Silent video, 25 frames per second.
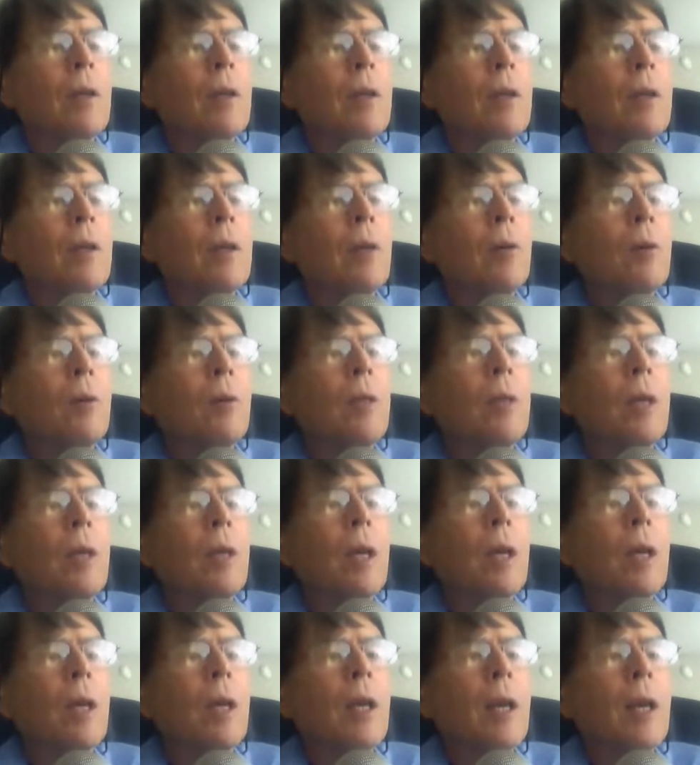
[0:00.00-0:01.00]

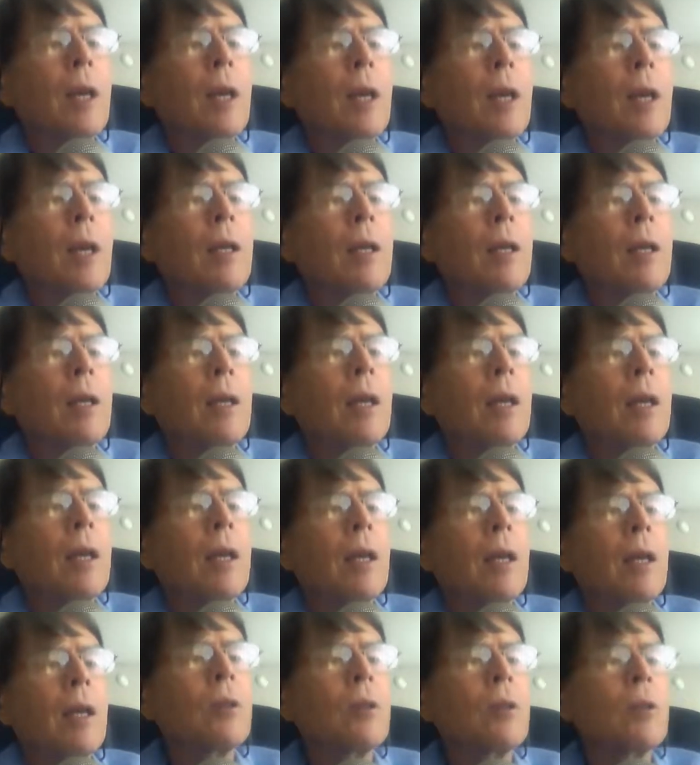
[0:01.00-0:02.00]
Okay,
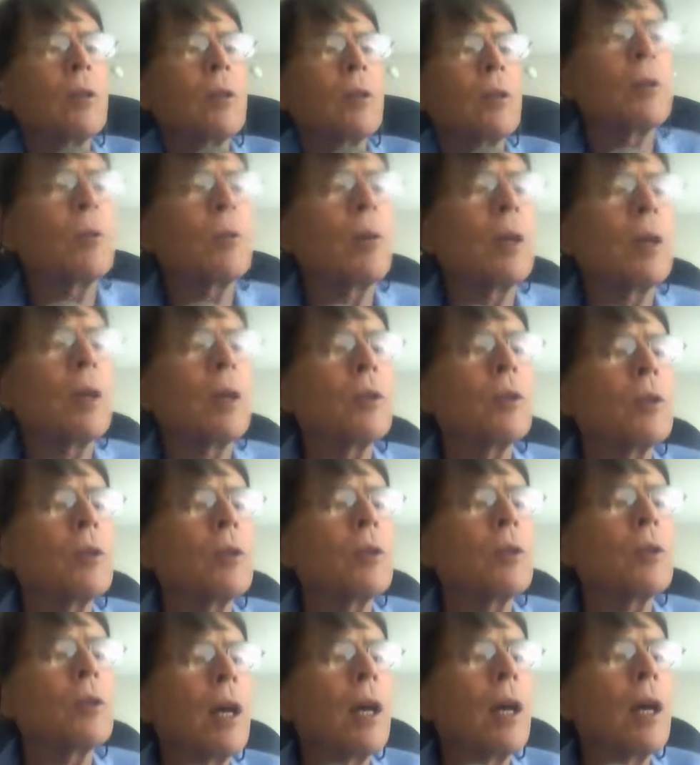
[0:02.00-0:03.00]
and another question.
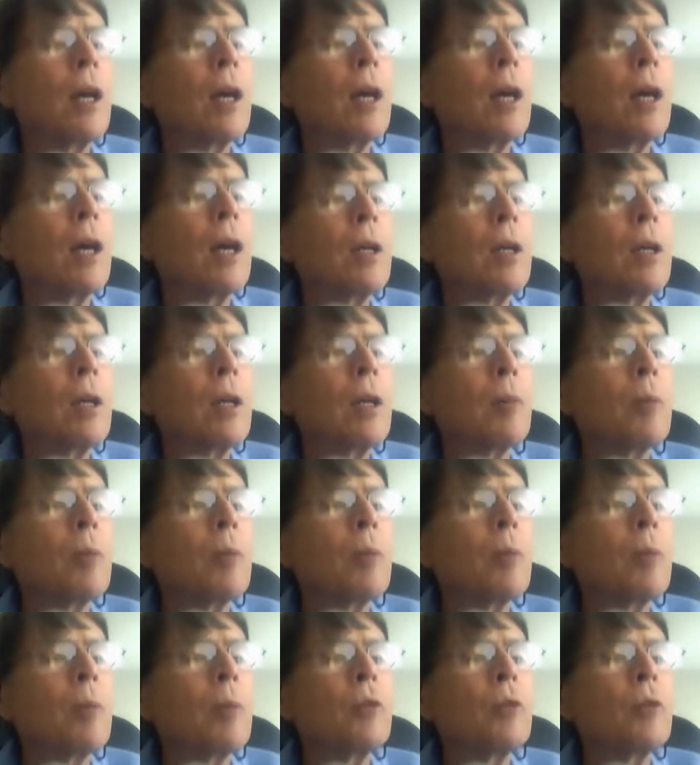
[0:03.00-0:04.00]
How can I
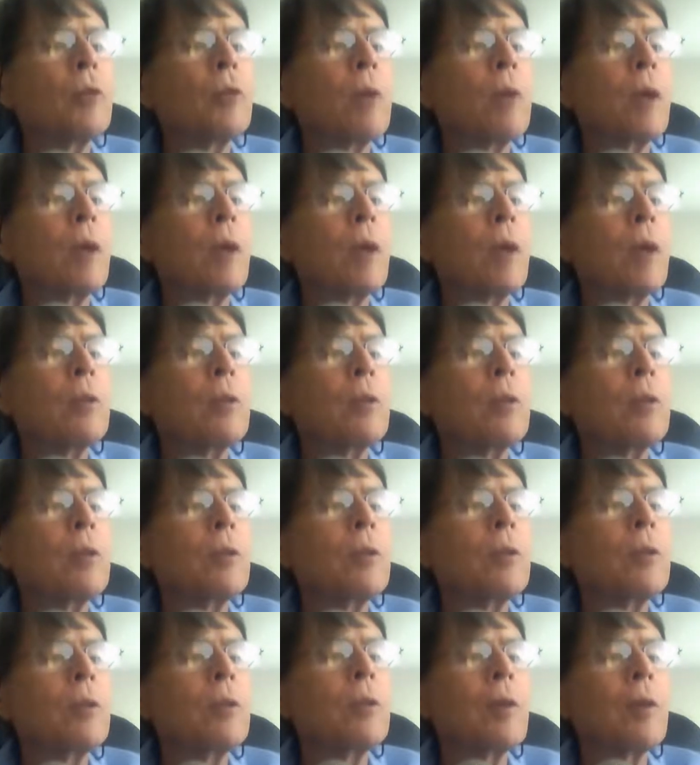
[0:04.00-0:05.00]
approach a relative
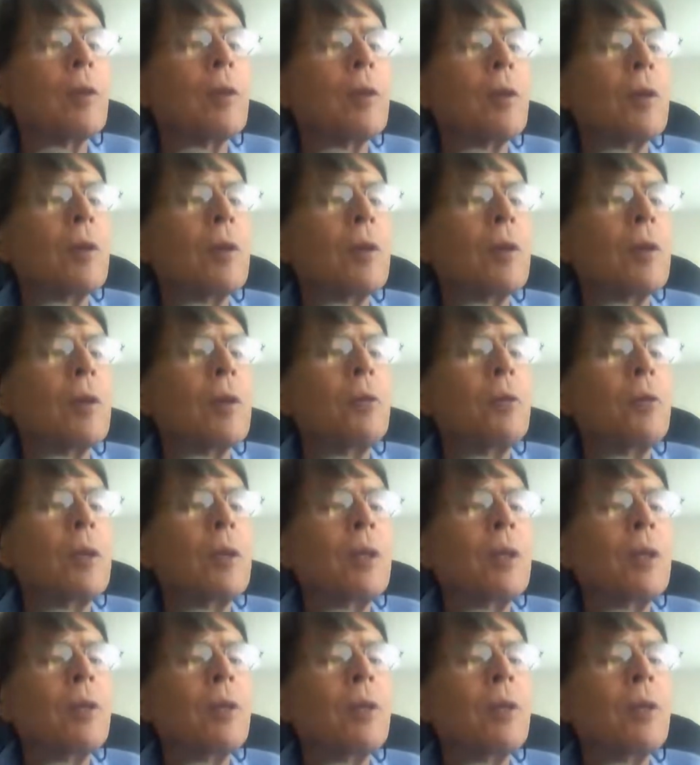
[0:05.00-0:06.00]
who
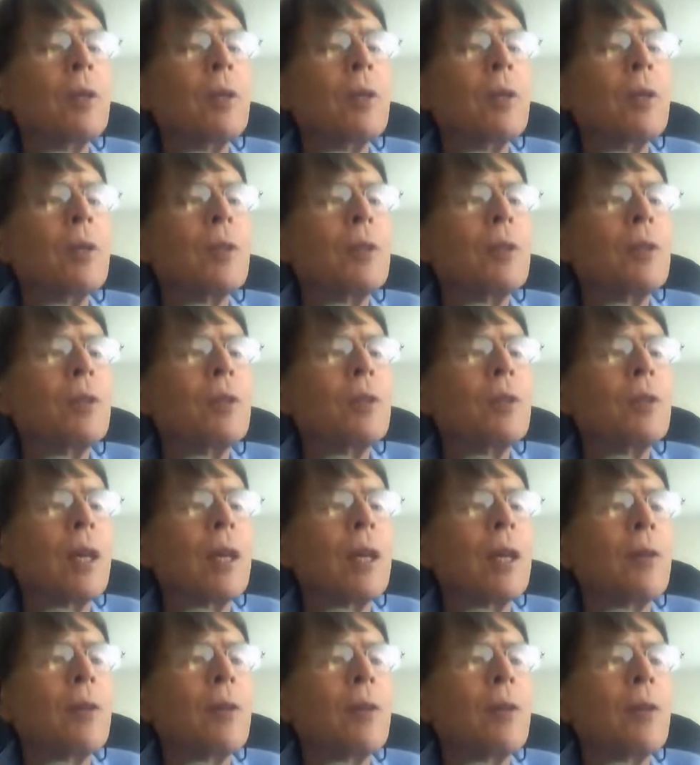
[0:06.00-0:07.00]
needs STJ,
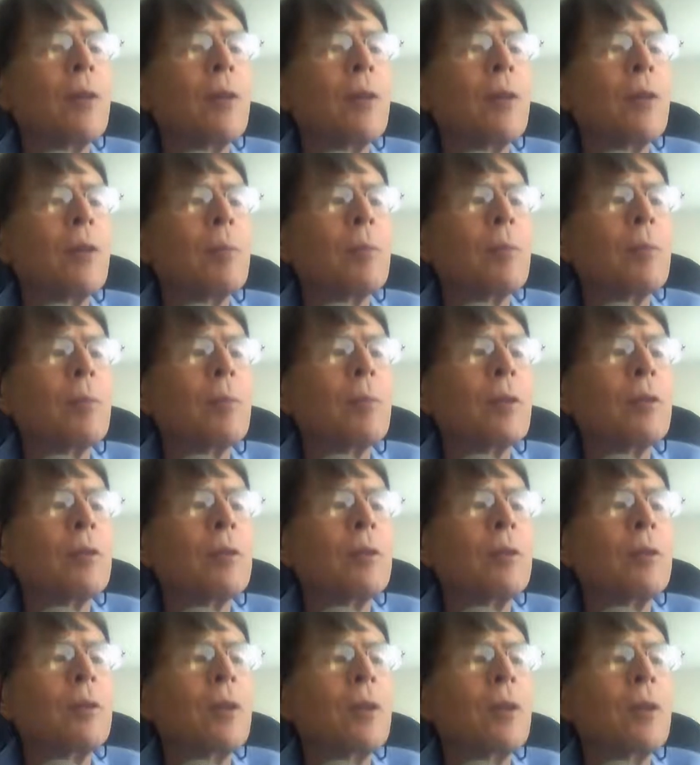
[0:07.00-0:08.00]
I think, but doesn't
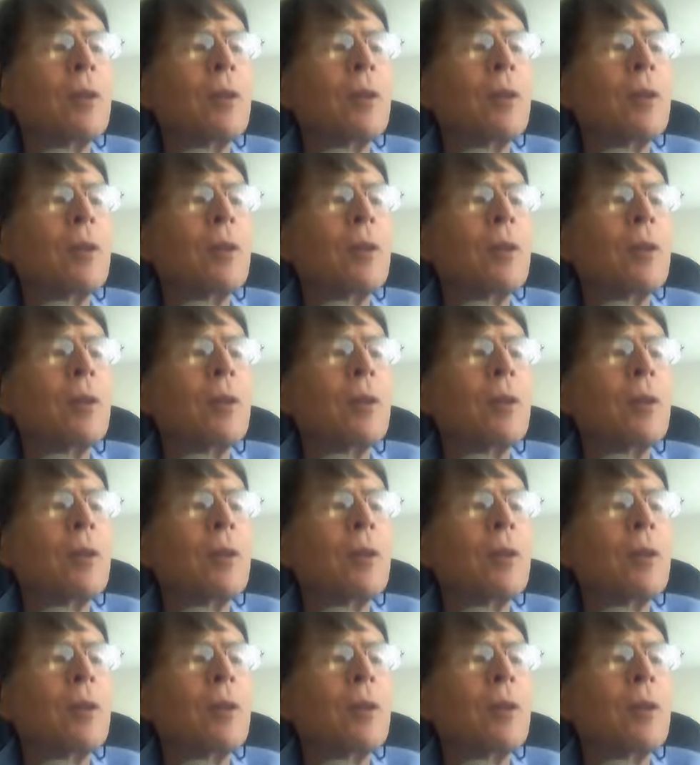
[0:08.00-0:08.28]
know